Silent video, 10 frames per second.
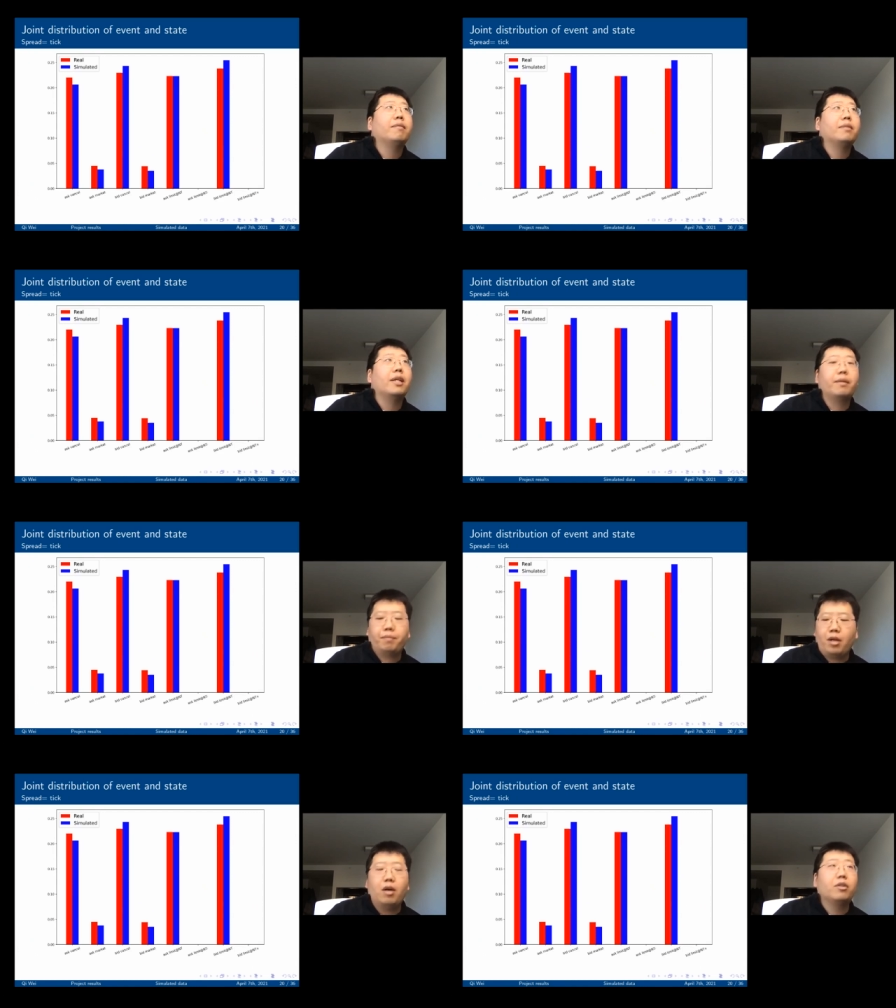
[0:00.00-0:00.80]
Yeah,
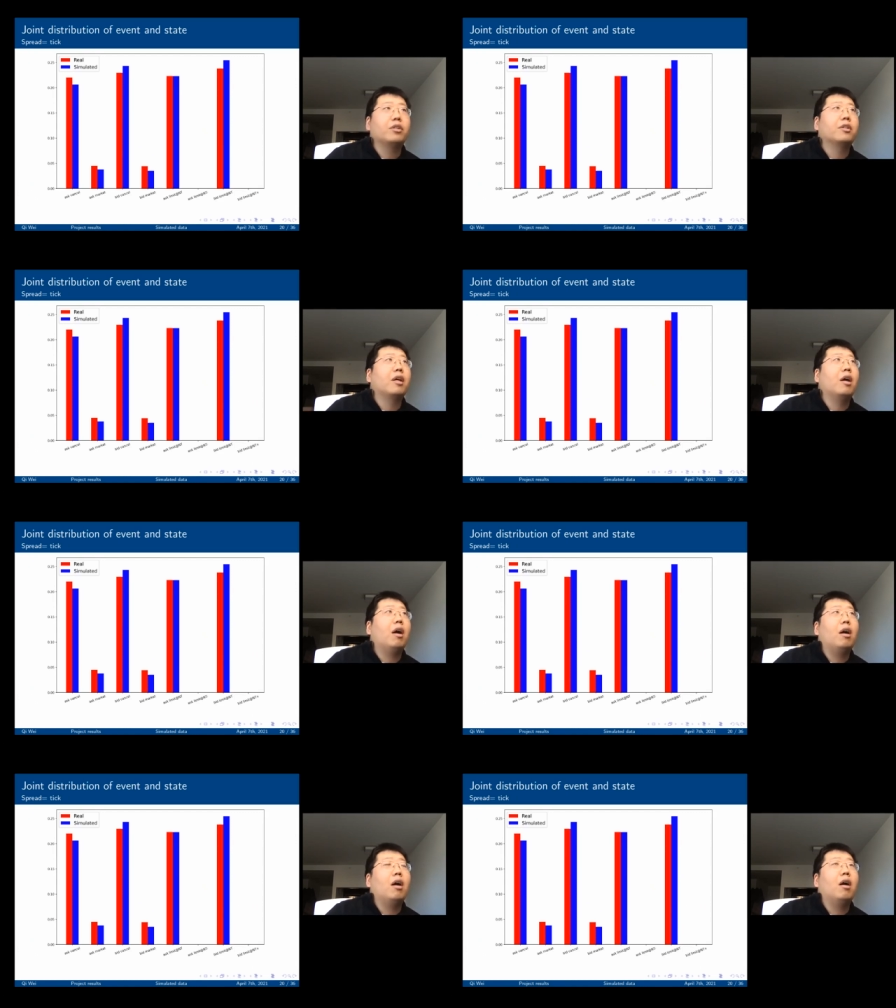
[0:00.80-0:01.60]
under
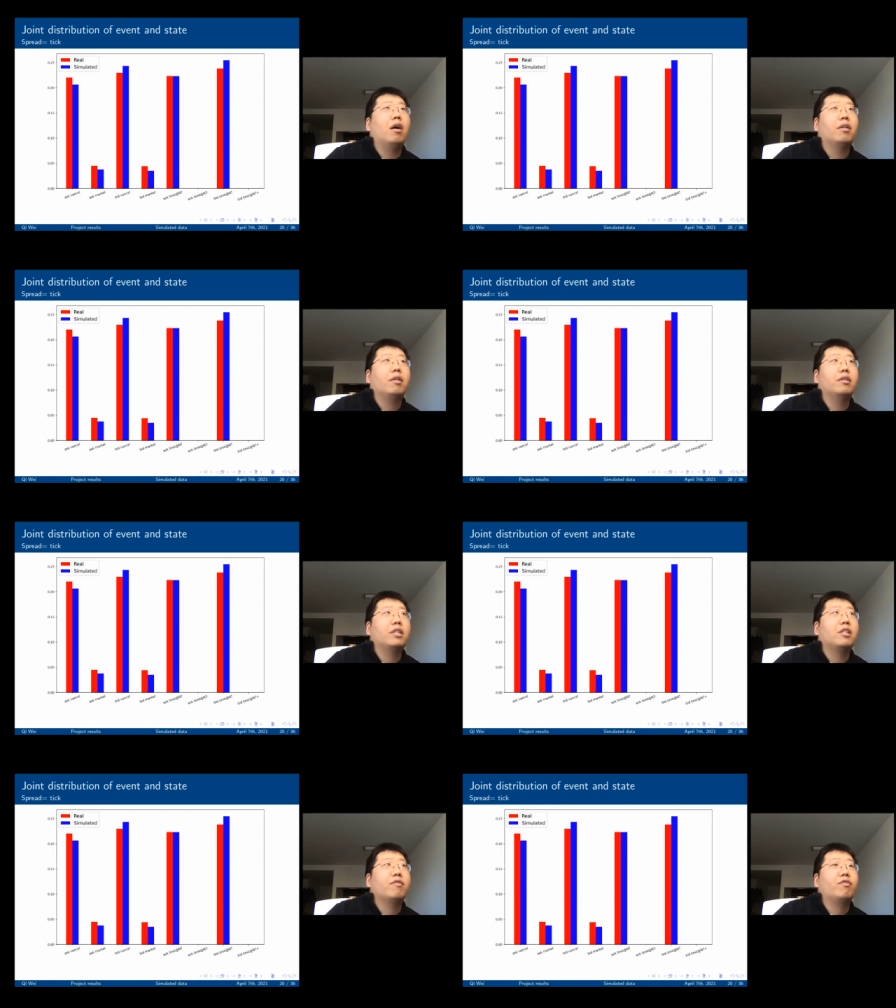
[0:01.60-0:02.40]
this
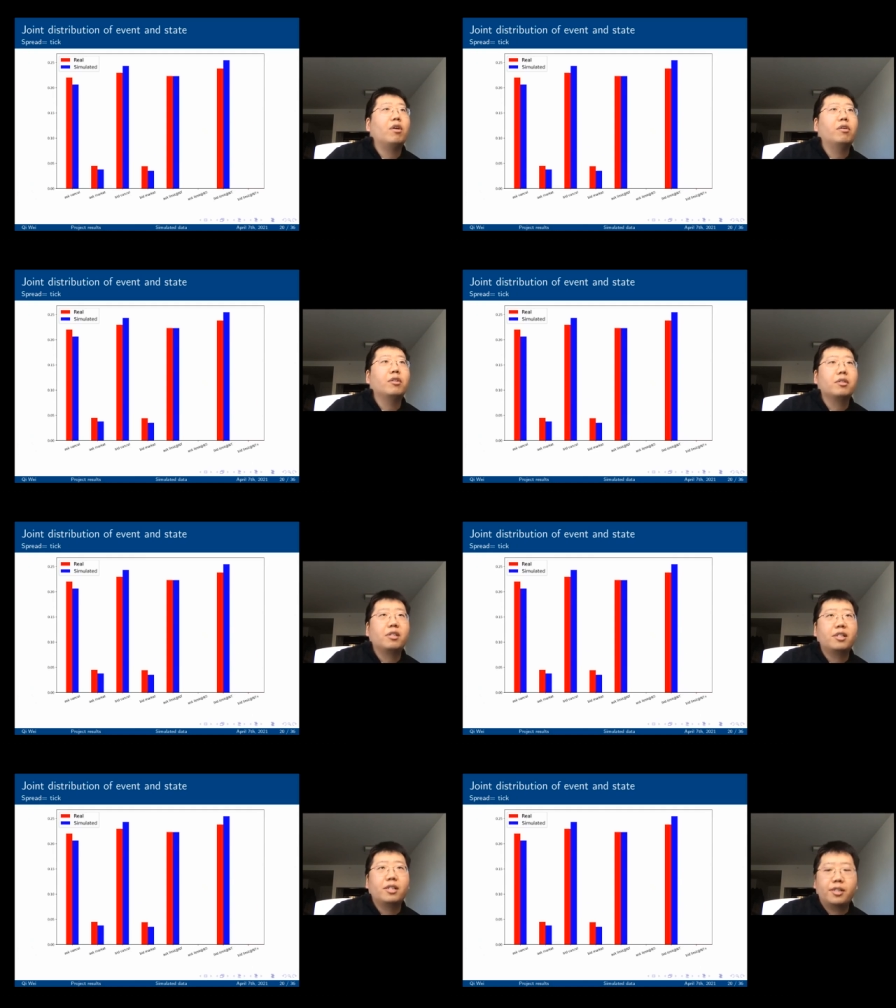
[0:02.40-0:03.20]
is on the
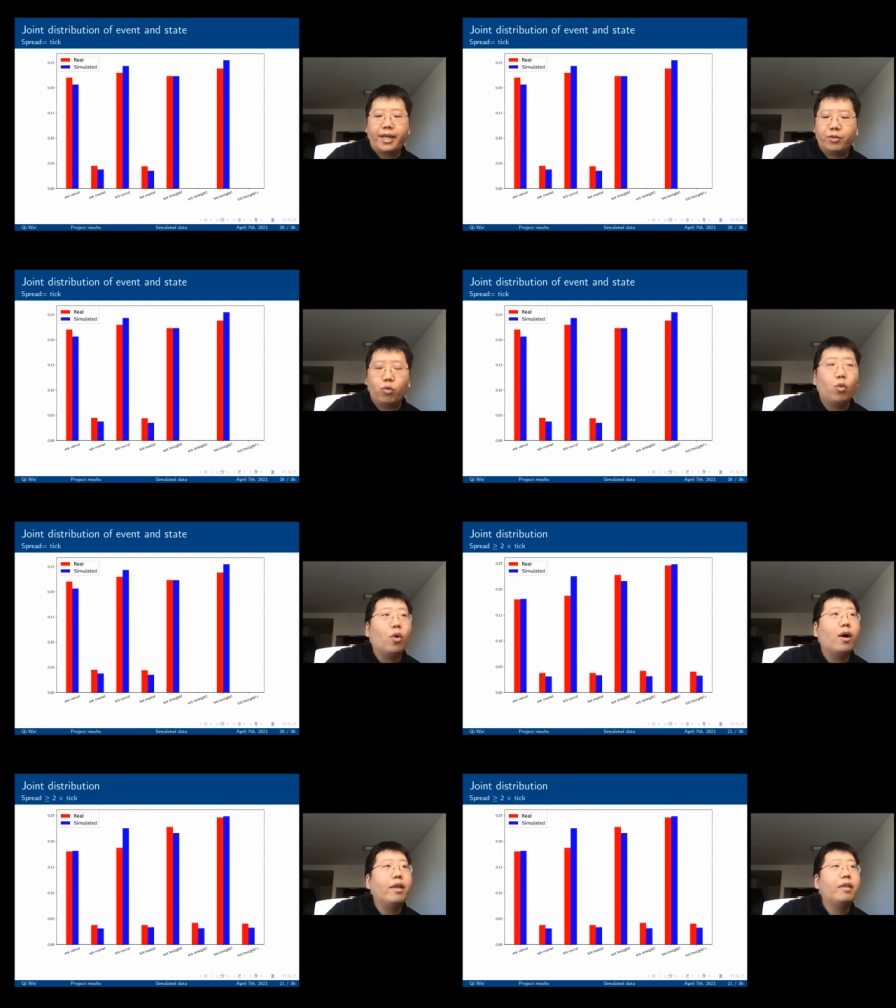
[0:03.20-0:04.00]
state
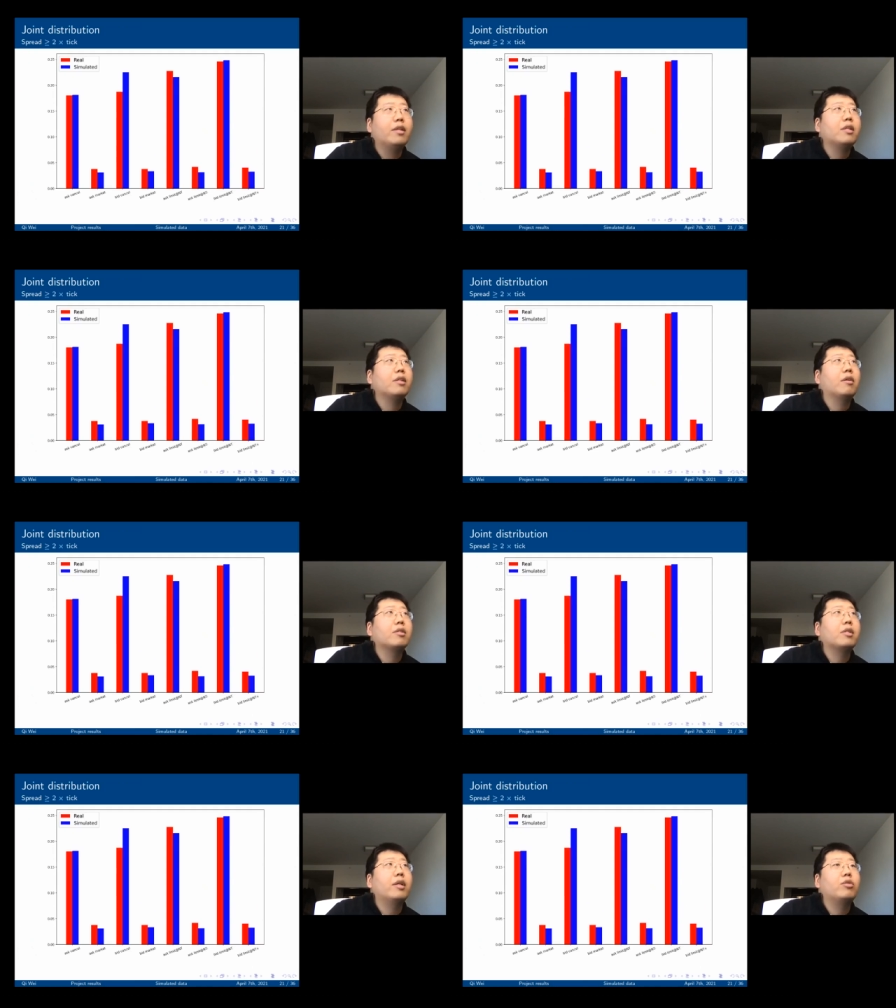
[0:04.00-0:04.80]
1, this is on the
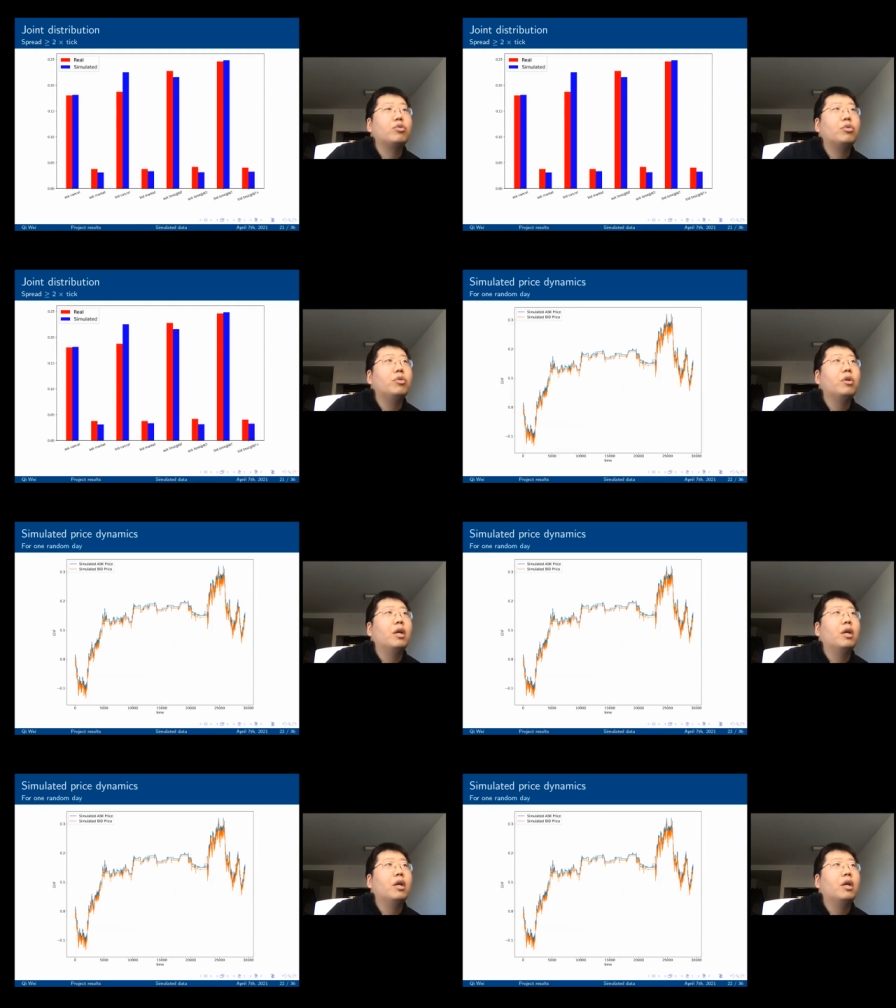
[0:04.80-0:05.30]
state 2.